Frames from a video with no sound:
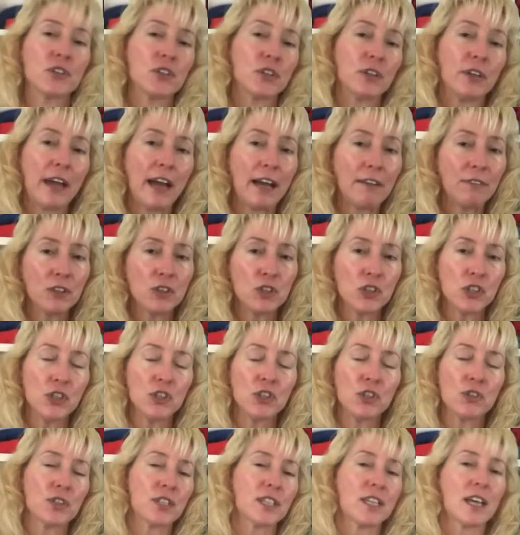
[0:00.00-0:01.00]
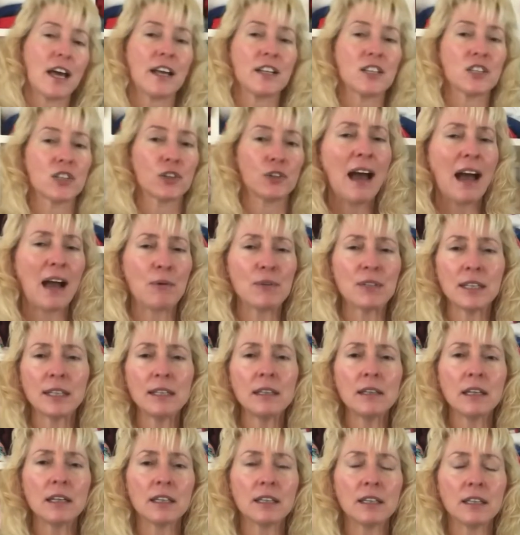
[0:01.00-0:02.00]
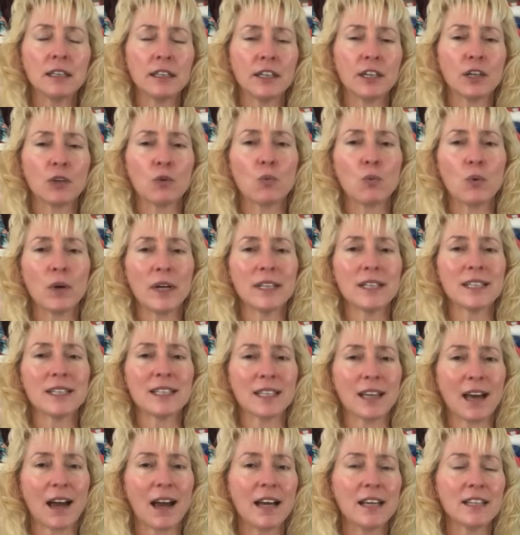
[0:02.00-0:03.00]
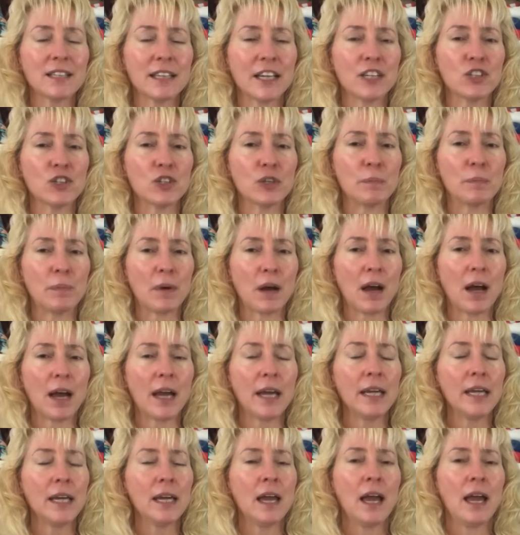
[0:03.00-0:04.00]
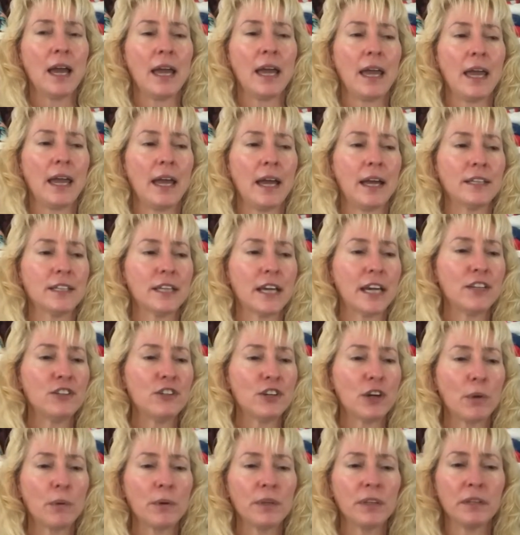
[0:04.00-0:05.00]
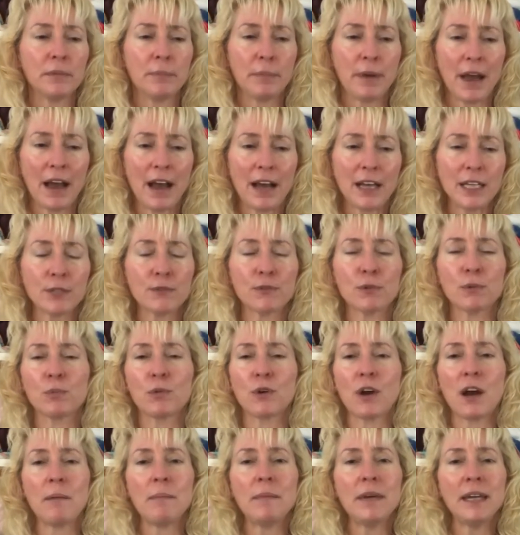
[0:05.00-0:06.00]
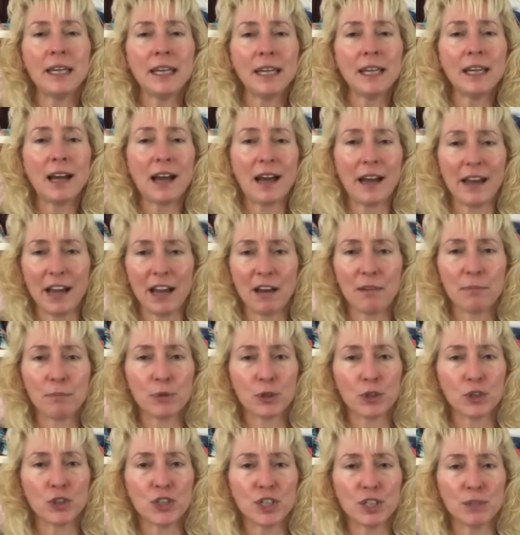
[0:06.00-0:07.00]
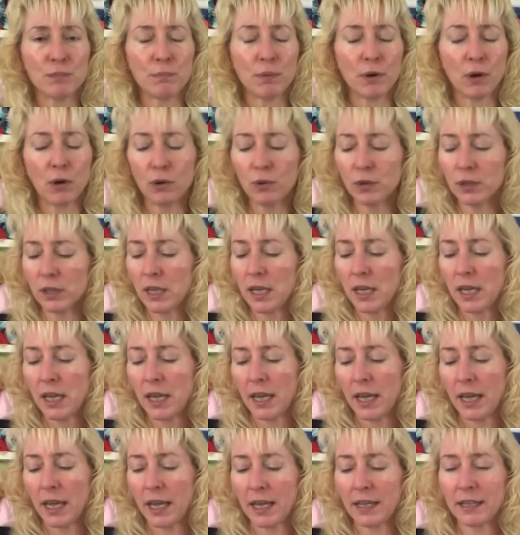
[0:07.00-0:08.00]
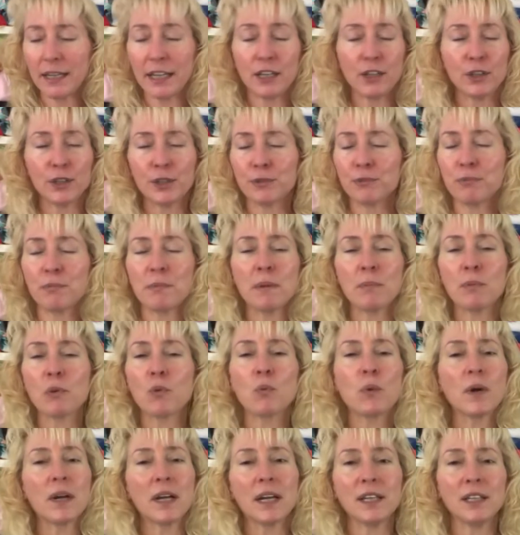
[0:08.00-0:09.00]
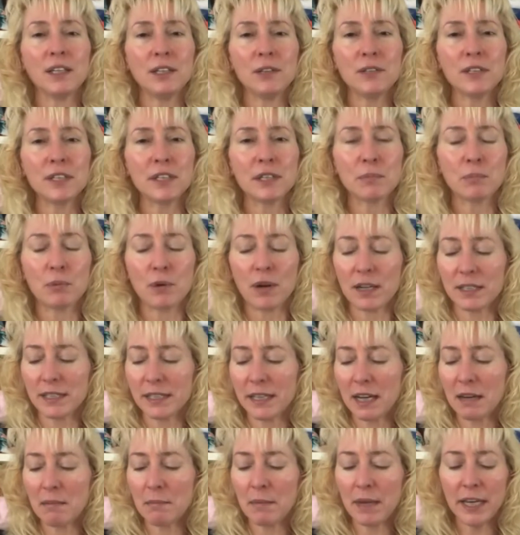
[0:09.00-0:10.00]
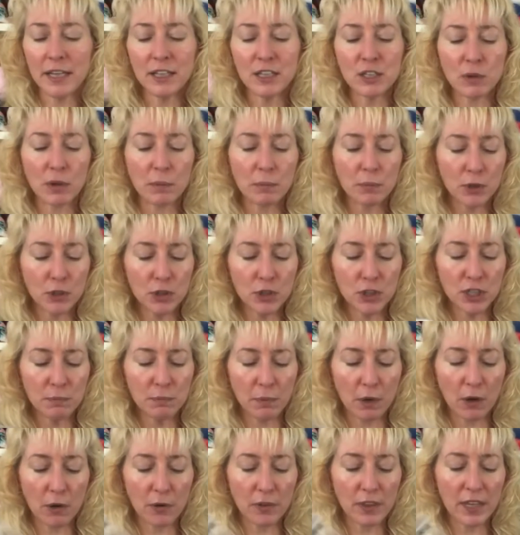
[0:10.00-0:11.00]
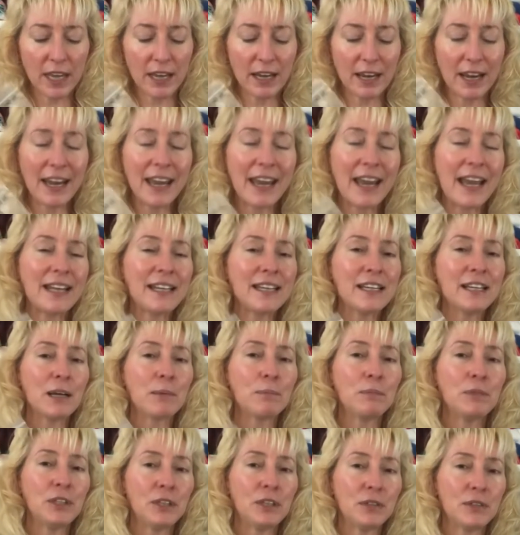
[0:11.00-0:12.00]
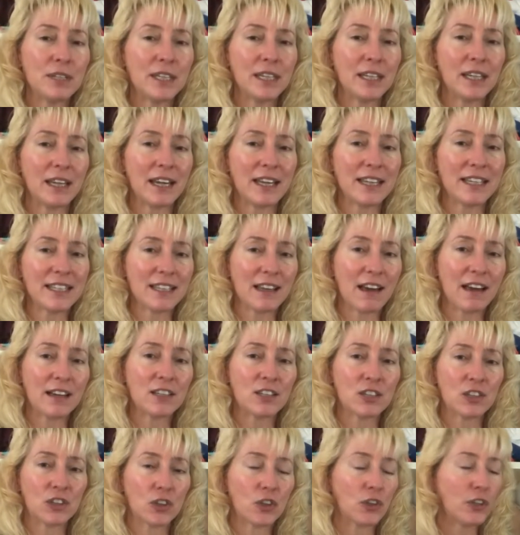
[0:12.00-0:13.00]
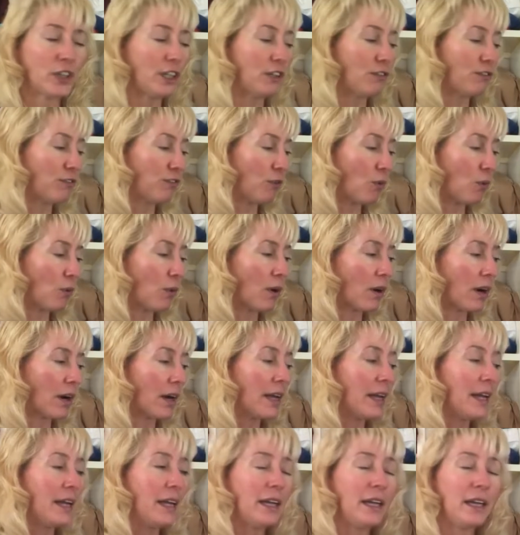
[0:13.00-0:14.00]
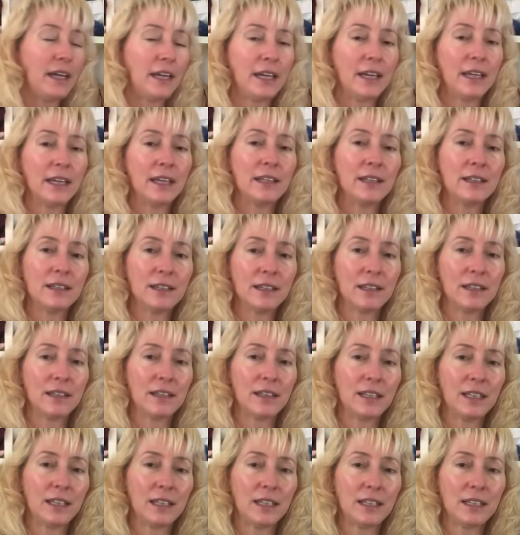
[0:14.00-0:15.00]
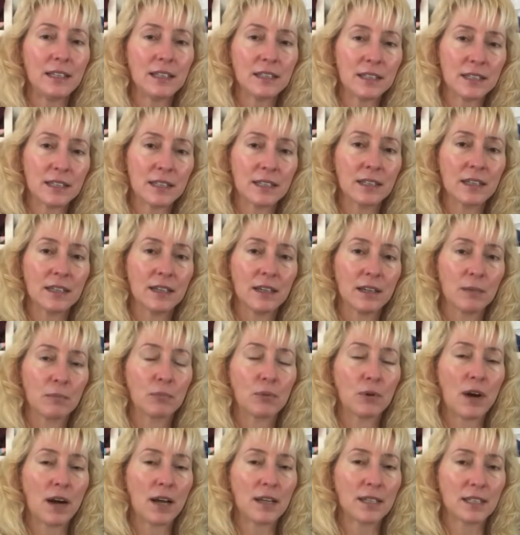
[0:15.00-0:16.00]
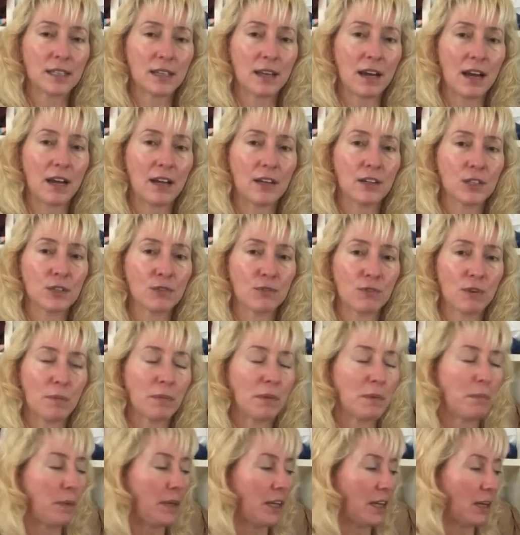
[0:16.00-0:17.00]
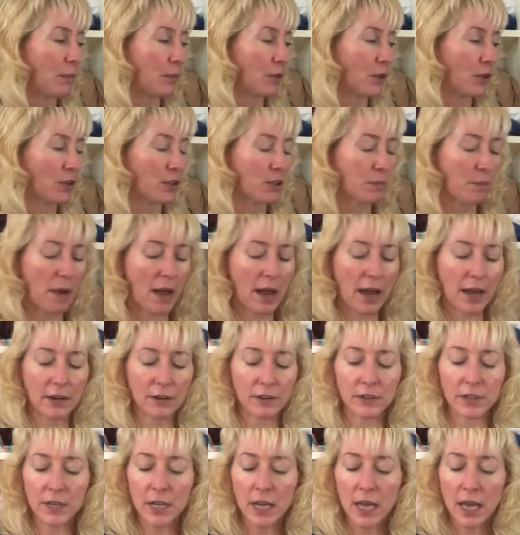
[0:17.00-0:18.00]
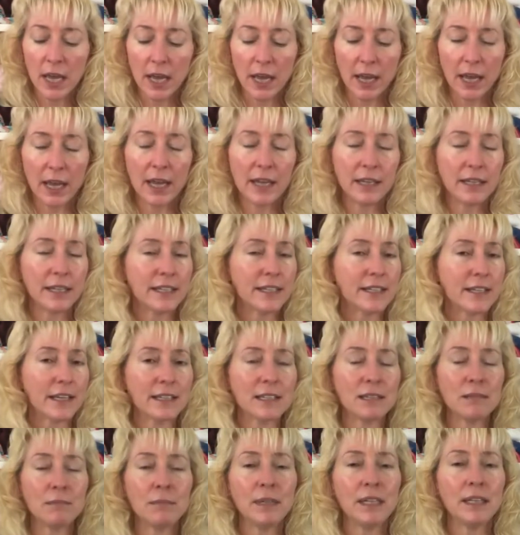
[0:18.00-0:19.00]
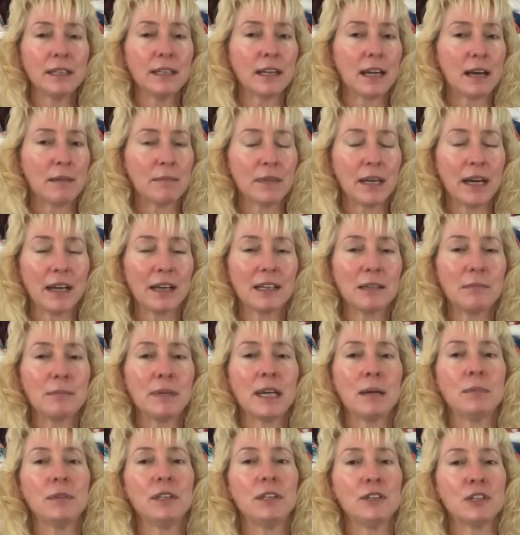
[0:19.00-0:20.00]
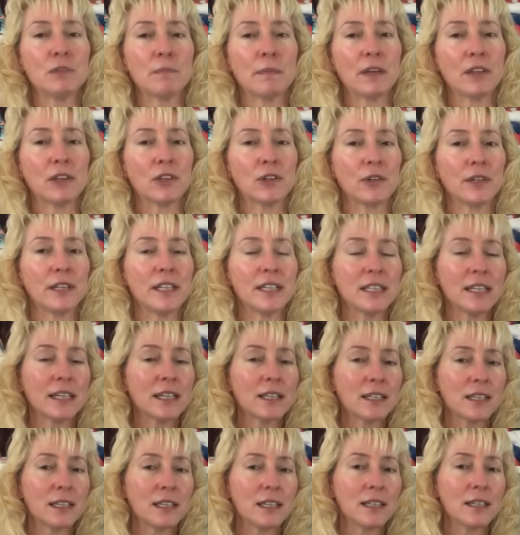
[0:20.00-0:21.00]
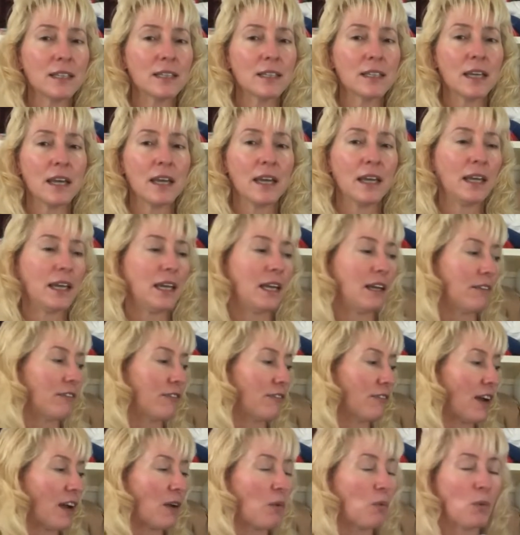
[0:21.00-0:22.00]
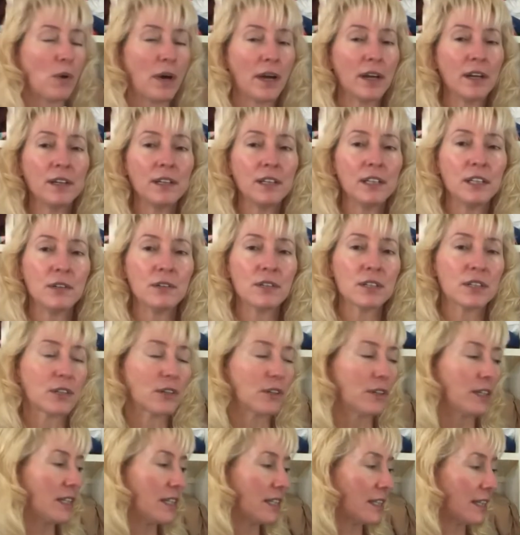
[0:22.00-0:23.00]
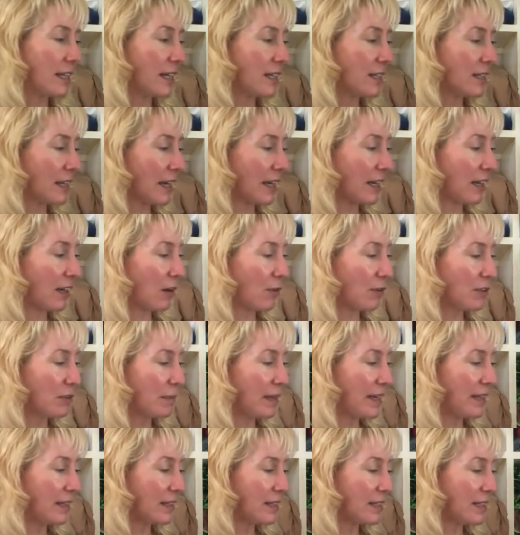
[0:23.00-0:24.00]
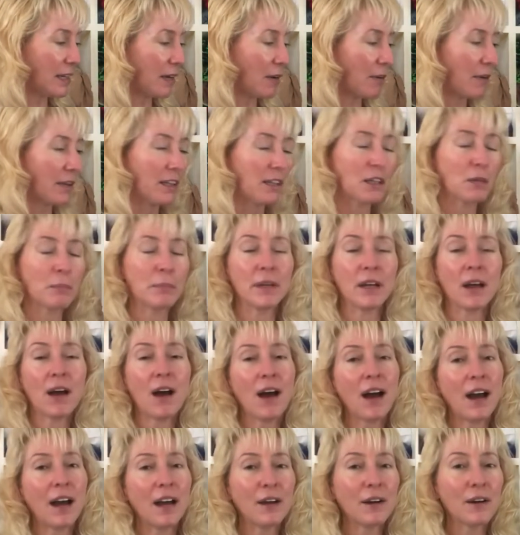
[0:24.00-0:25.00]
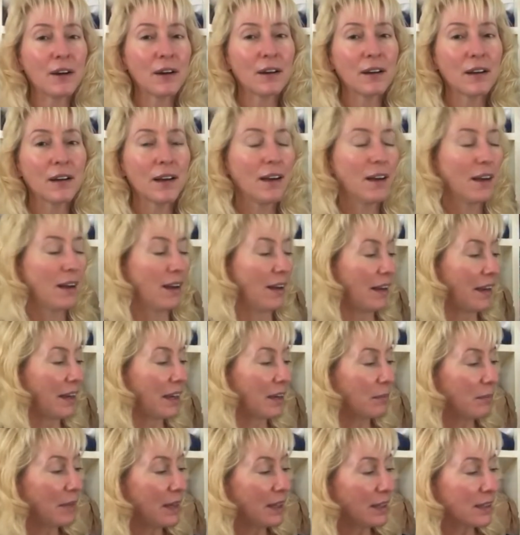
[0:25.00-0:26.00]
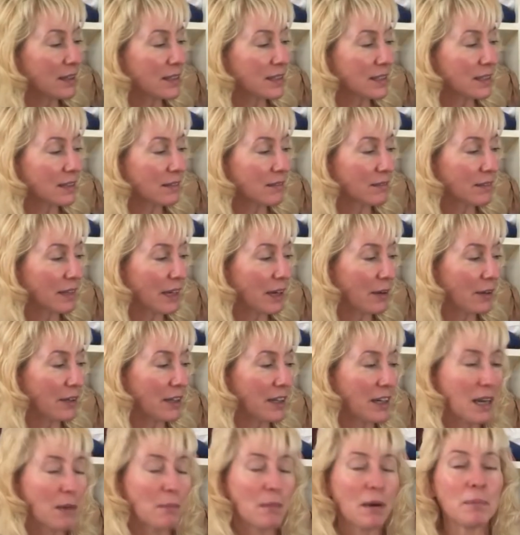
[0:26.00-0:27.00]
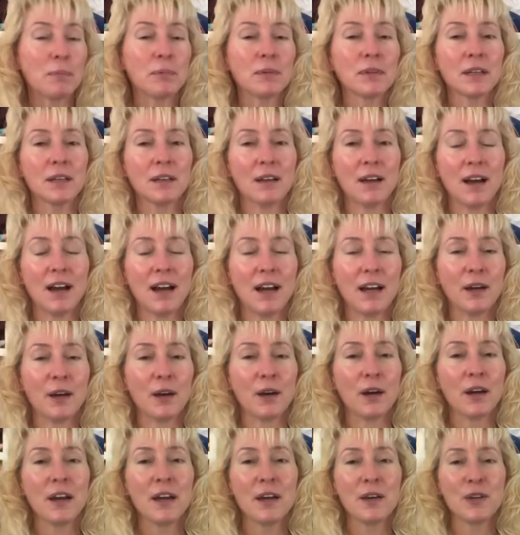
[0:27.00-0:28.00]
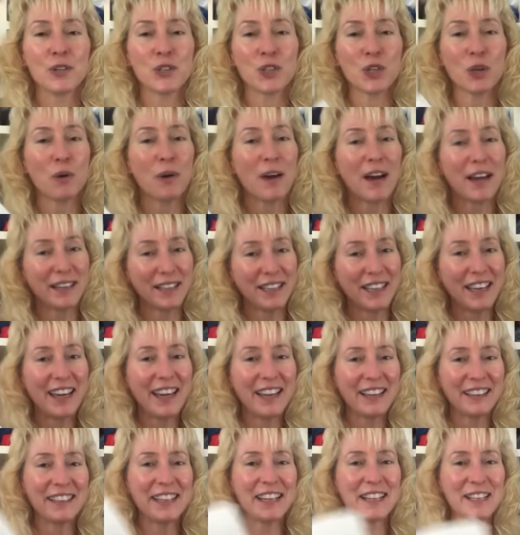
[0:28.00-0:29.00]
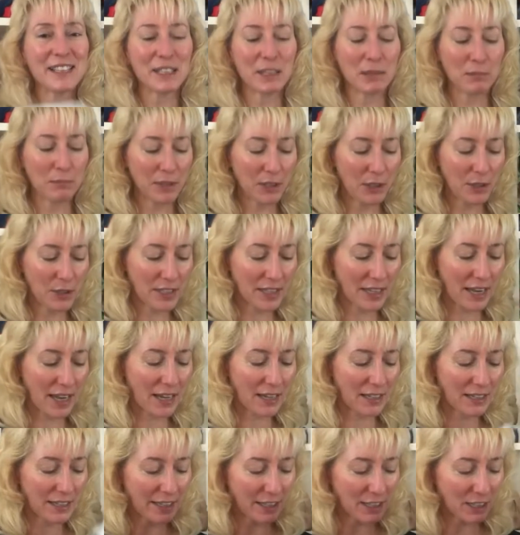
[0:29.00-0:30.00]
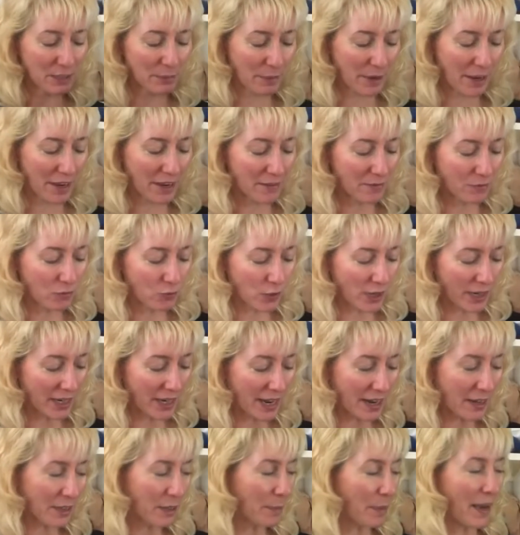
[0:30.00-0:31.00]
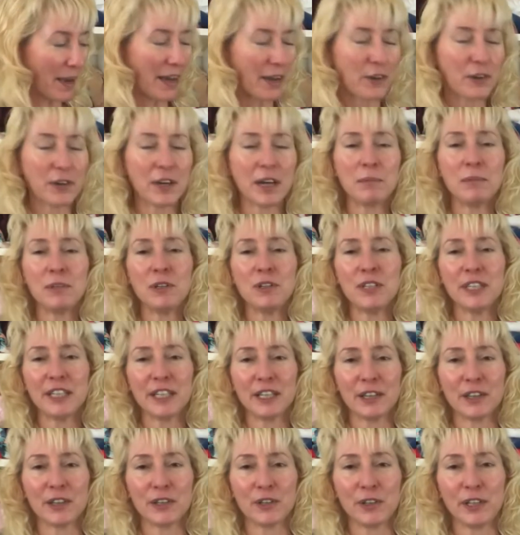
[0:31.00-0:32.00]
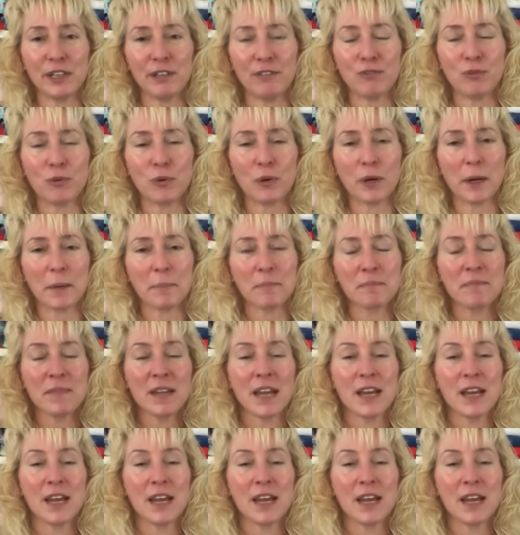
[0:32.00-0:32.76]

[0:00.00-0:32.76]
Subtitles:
So you have to choose your size. I was a little unclear what size I should buy, and I know in the past for bra making I have purchased both, and I couldn't remember what I used in the bras that I made. So I purchased both, and I ended up using a size 34 in these bra styles from the Pinup Girls pattern. And it doesn't mean that I'm not going to be able to use my 36s. If I wanted to use 36, I could always make this area a little bit higher. I could make this area come up a little higher. So I can get some use out of these, but right out of the pattern, I'm using a 34.